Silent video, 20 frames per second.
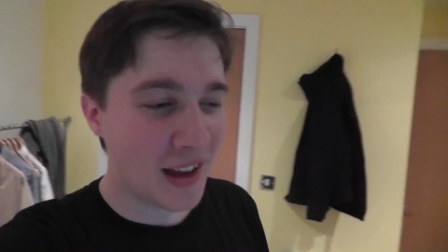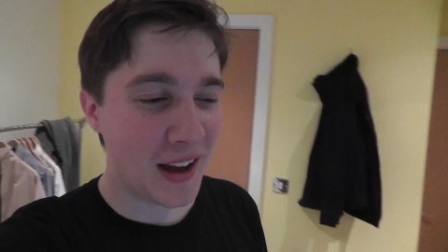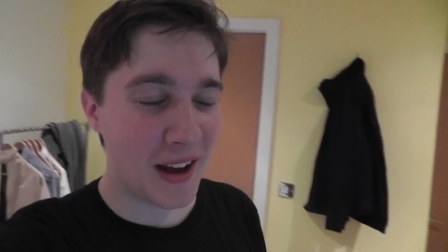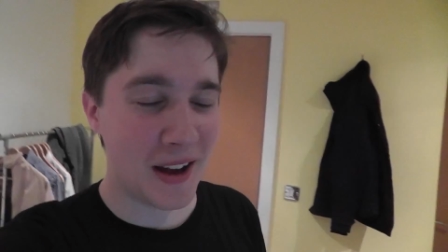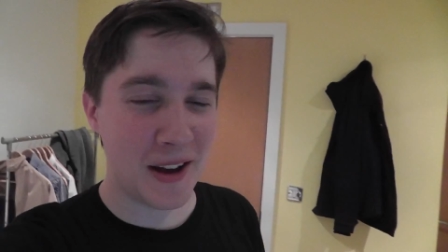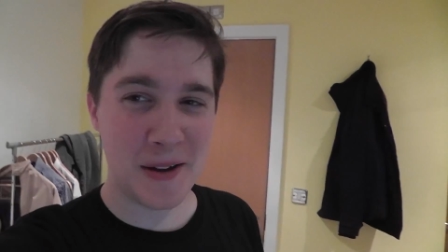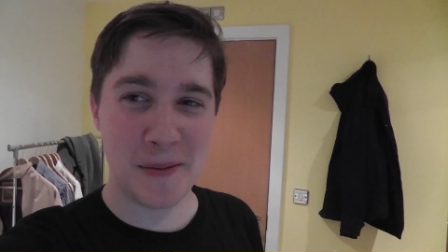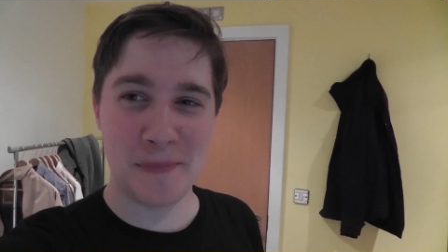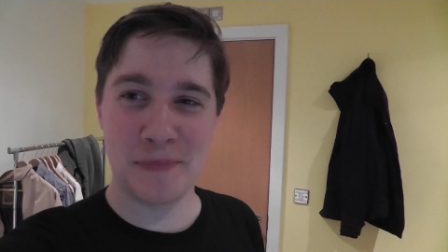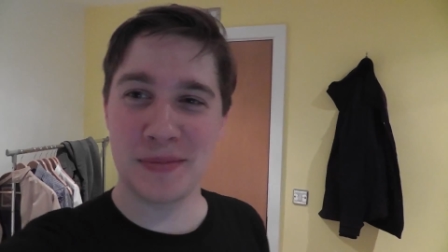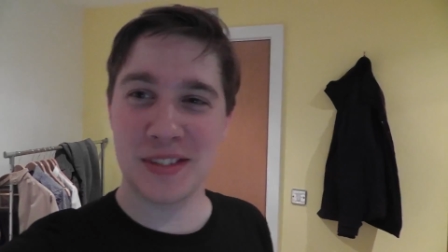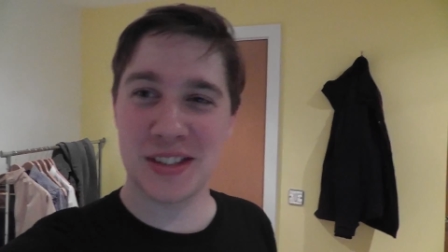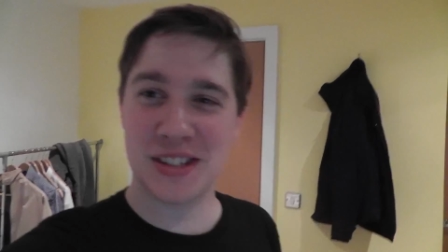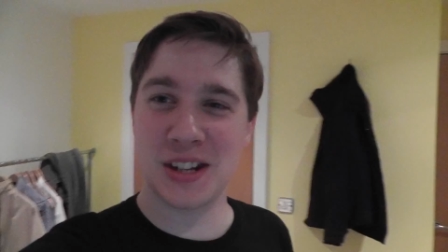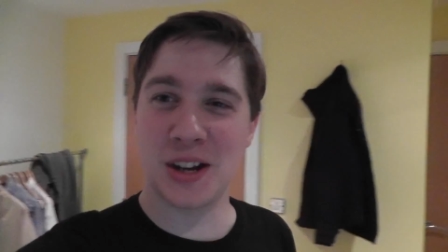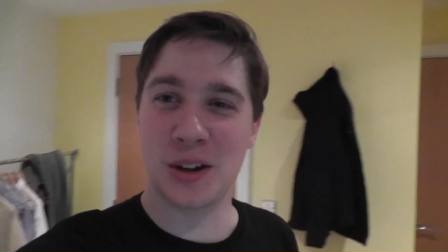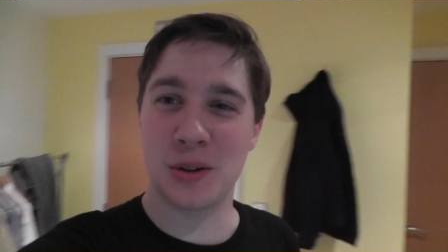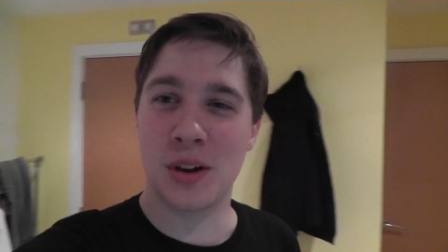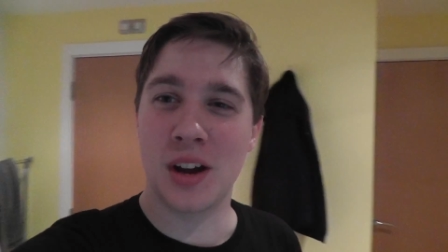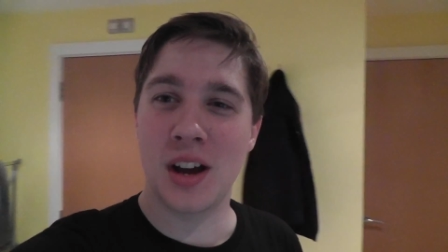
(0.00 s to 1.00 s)
Um,
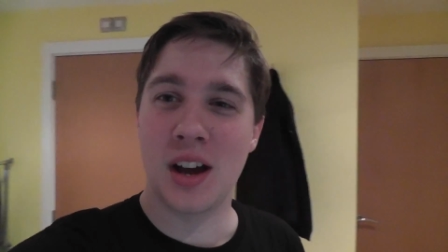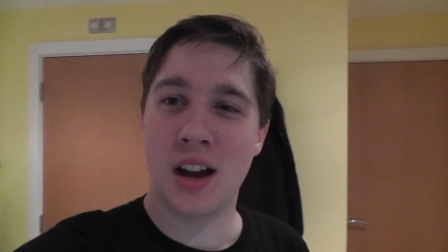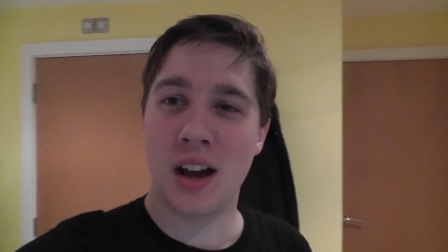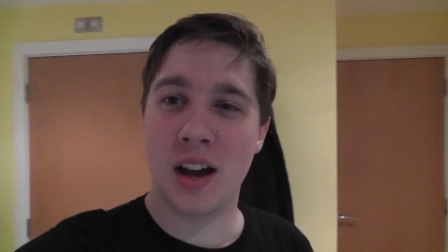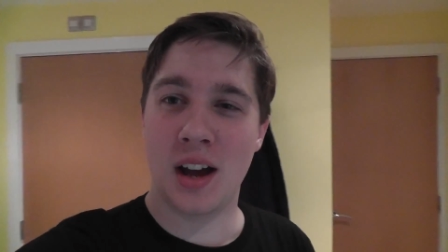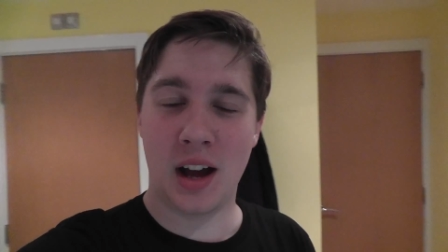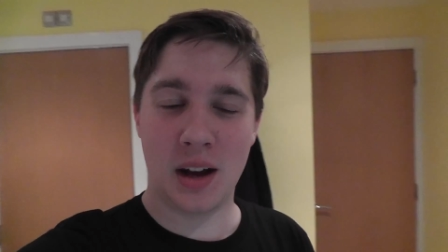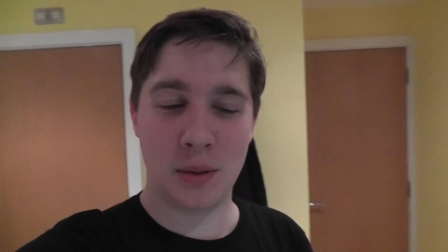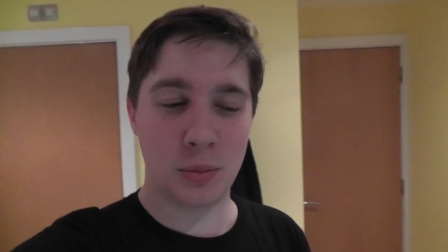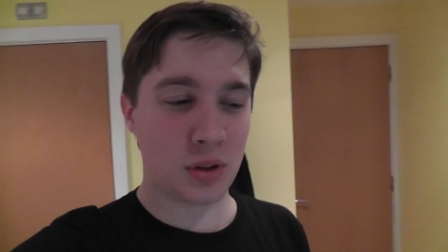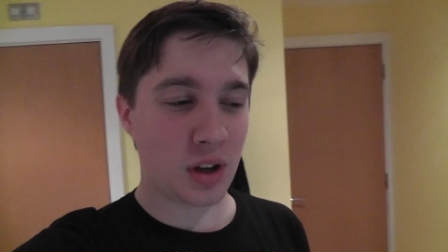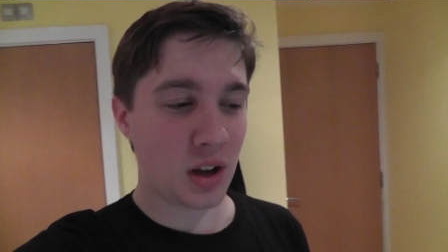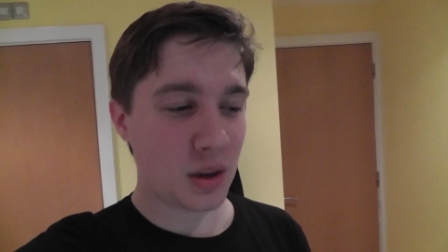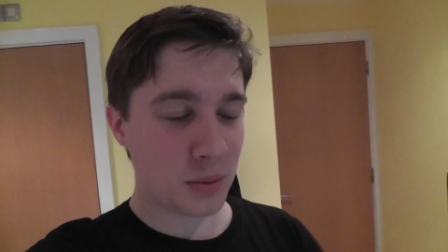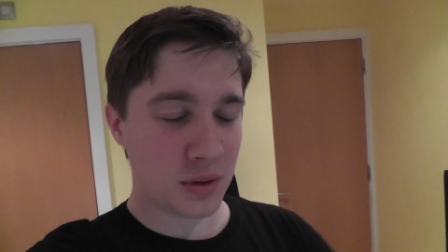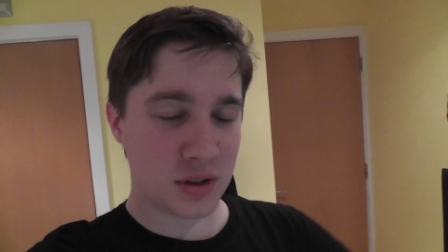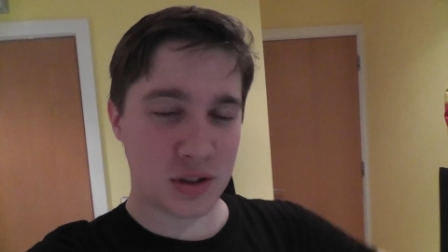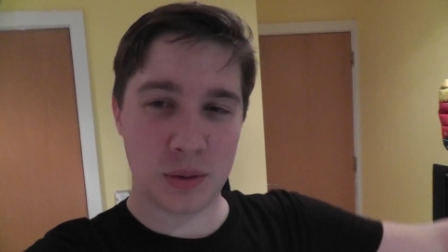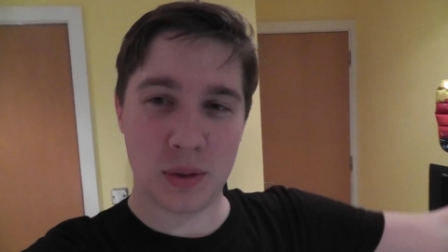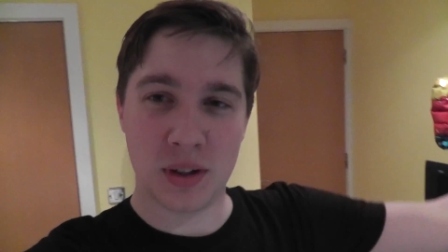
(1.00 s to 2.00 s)
so I will
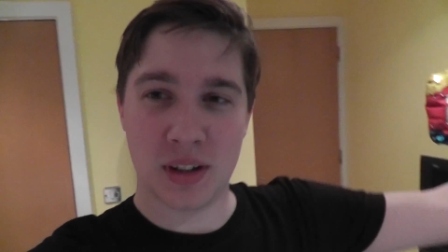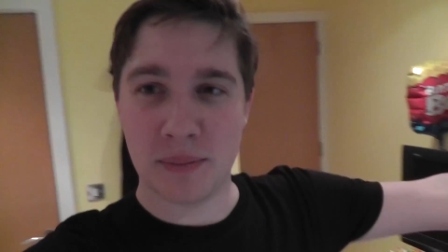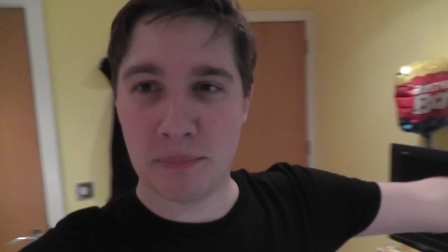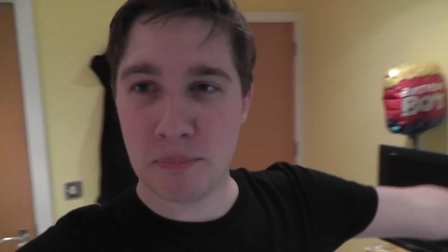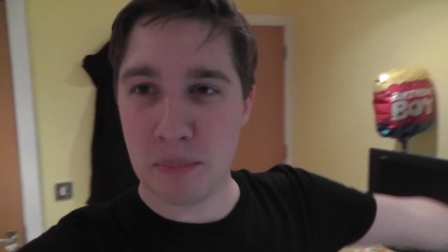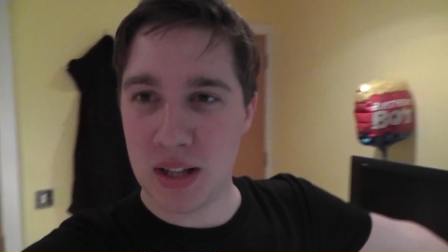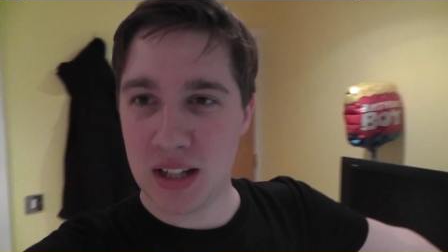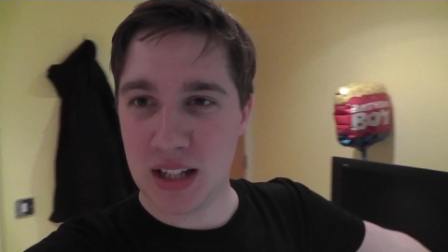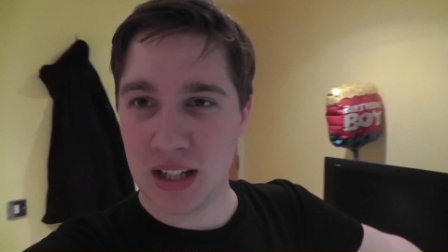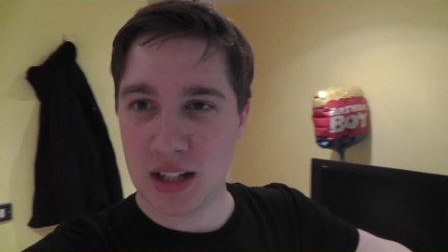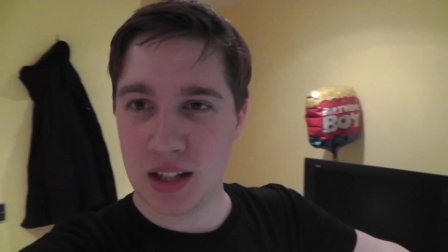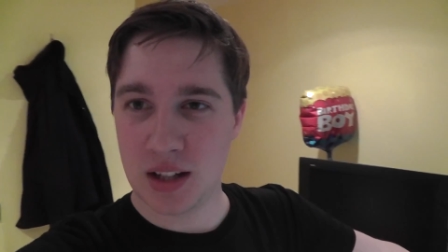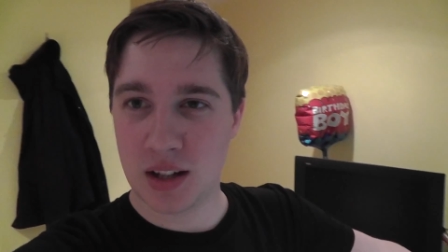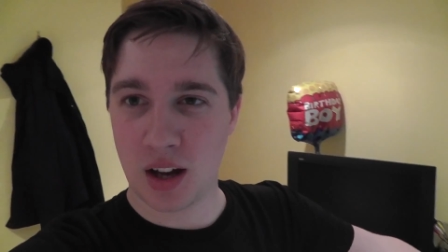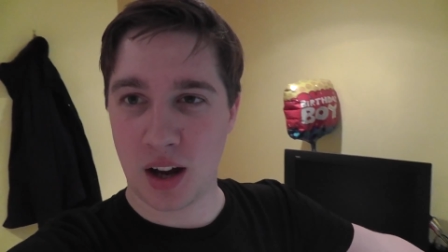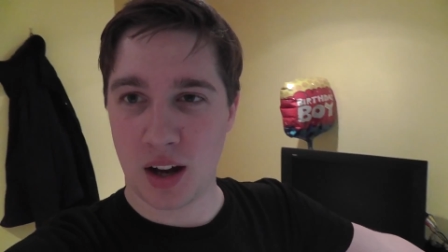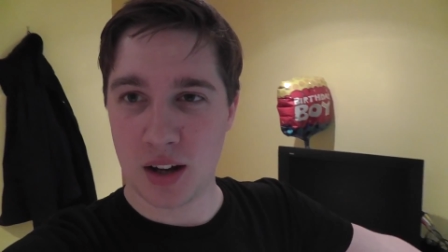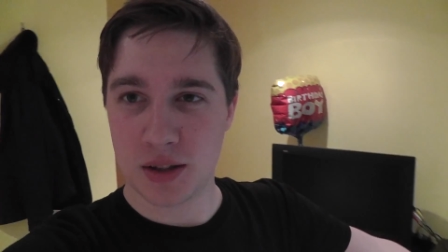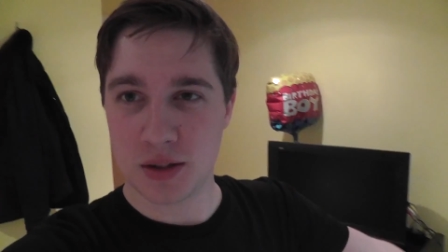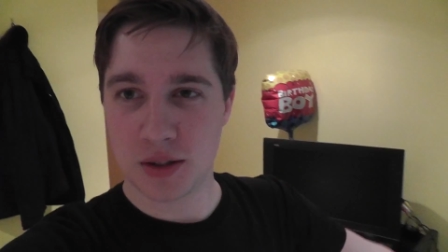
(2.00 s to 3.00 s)
kind of do a mini
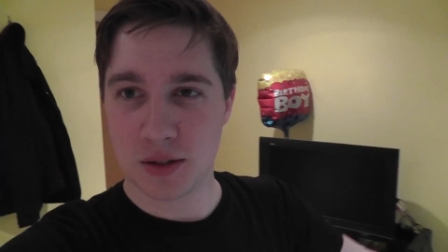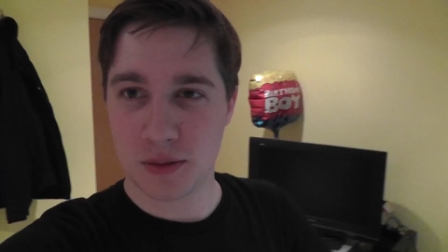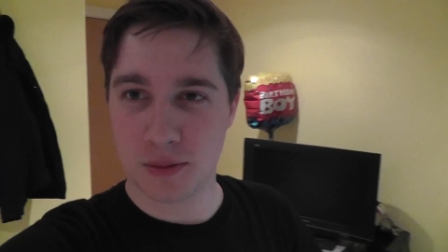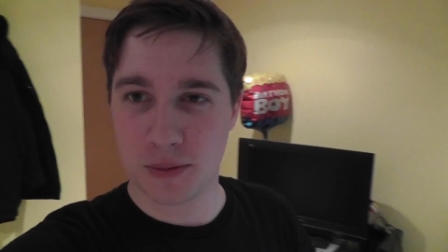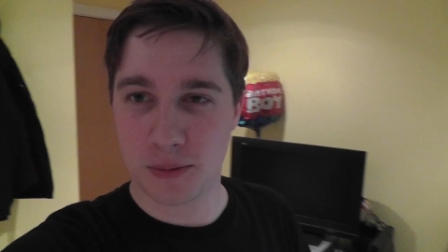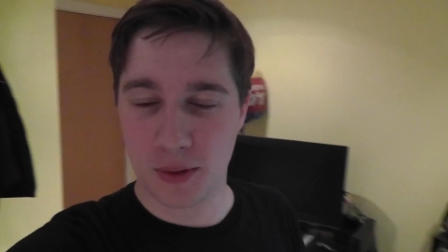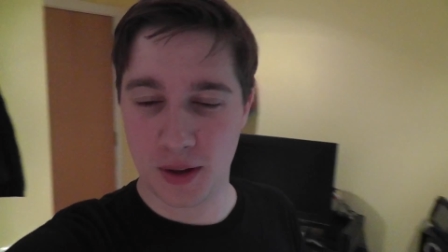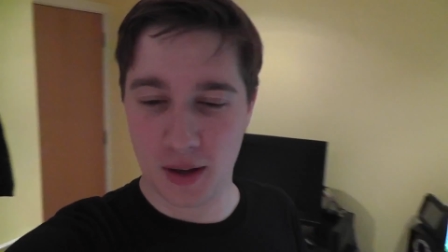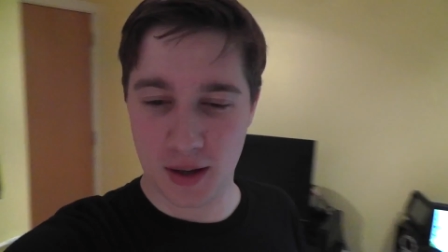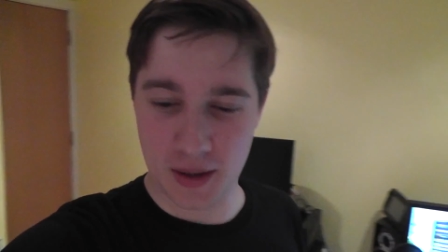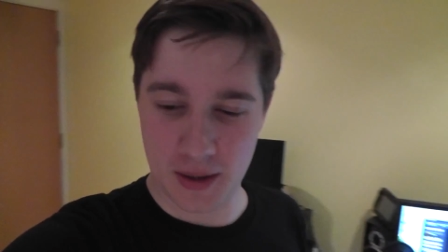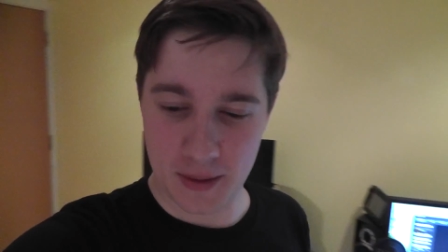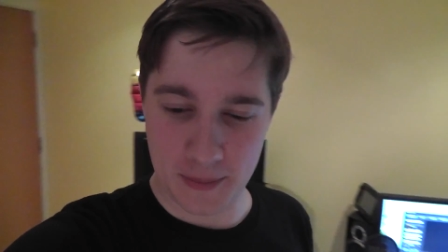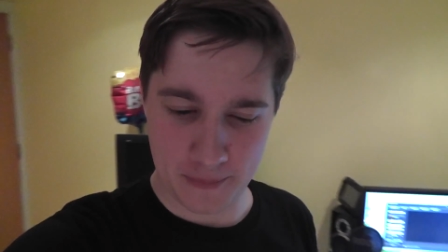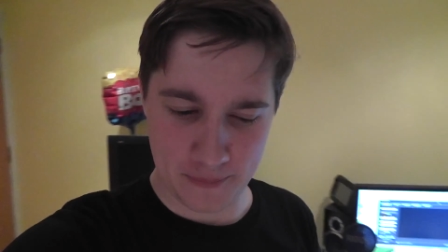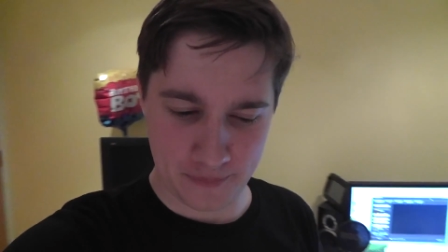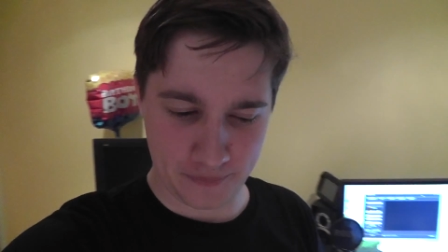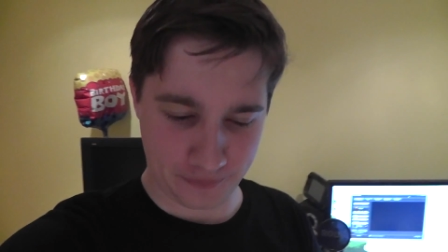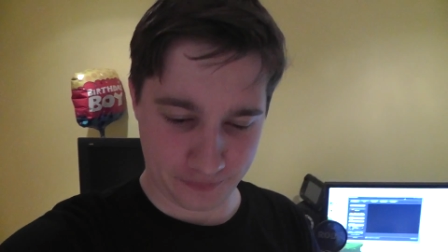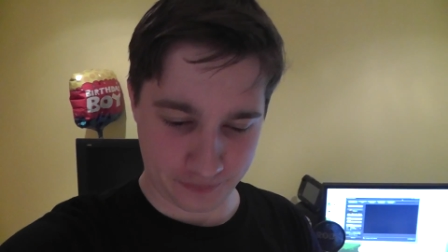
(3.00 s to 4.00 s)
kind of
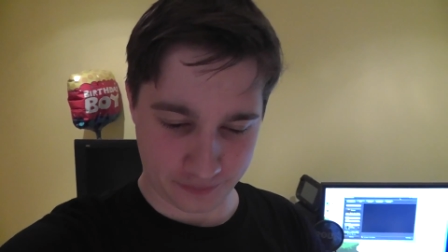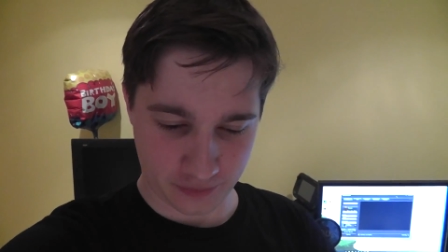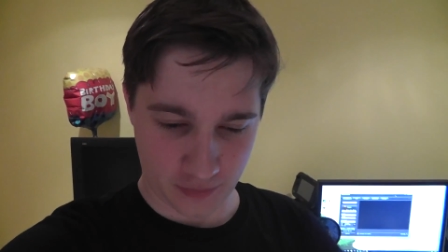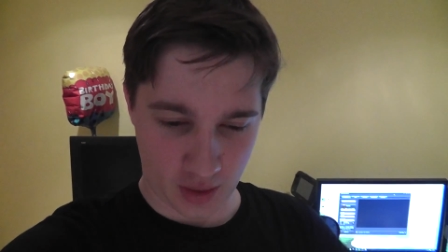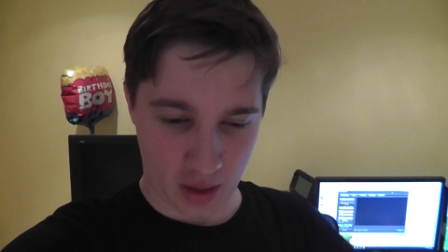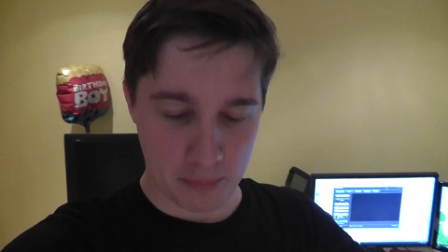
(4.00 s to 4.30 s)
um,